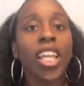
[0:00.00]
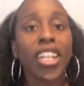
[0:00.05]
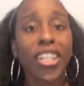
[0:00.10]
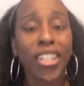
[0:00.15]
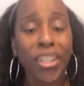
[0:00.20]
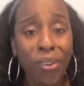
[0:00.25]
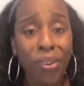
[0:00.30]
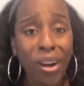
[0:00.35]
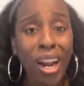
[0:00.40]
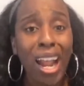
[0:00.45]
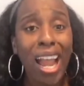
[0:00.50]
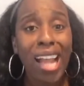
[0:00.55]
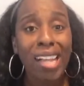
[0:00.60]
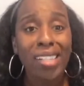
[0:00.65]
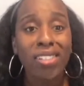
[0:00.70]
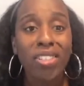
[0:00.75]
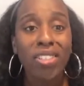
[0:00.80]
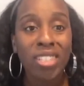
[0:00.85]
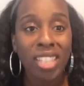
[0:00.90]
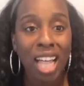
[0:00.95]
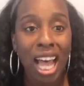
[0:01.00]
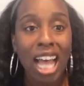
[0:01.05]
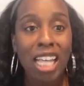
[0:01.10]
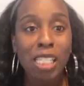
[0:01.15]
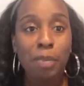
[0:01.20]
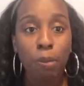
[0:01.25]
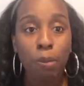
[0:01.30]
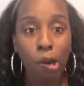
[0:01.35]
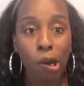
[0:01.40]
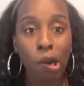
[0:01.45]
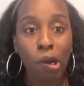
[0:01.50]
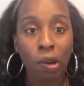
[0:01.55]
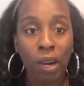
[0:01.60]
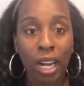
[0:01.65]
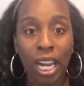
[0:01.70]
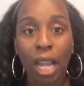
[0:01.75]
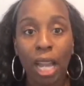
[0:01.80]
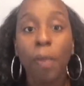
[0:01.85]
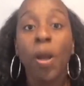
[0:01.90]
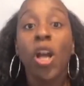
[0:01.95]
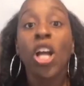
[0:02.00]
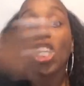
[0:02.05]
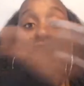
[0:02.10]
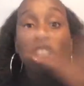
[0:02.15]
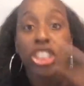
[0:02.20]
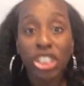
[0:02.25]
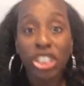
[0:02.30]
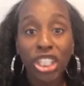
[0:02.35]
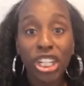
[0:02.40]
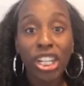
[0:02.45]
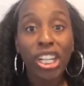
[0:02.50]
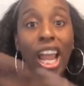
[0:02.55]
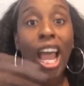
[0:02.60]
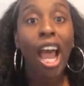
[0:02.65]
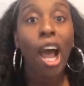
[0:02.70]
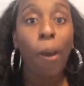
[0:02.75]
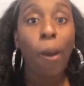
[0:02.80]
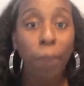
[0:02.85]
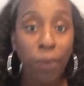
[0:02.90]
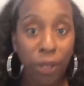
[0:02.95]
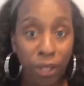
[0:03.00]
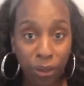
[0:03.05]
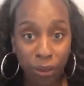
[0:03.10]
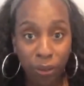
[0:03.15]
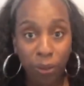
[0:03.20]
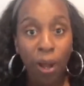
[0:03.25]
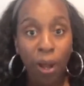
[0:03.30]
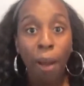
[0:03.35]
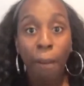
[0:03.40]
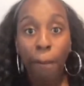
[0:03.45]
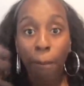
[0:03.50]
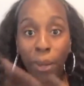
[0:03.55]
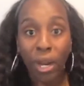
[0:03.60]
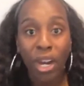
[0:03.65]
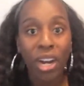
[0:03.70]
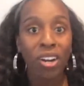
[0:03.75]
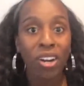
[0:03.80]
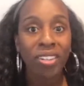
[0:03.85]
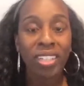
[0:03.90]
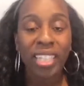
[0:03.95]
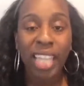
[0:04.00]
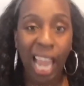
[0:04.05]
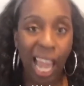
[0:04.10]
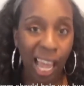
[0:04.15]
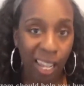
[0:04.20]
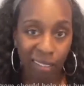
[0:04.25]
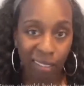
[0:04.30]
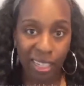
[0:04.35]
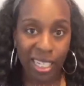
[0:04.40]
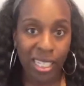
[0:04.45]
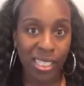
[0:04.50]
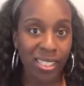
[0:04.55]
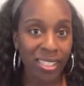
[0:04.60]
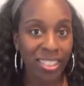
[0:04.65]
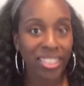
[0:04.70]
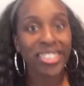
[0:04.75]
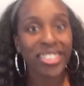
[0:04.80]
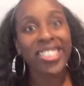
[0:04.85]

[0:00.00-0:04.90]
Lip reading: your exercise program should help you burn calories.